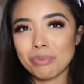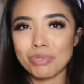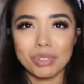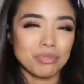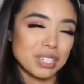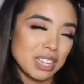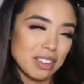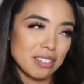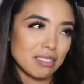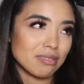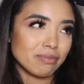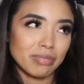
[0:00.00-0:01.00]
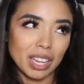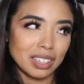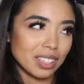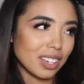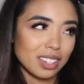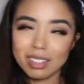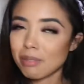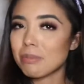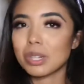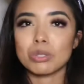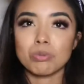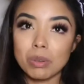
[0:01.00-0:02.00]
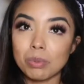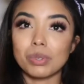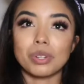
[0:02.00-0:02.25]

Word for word: 15 that like most people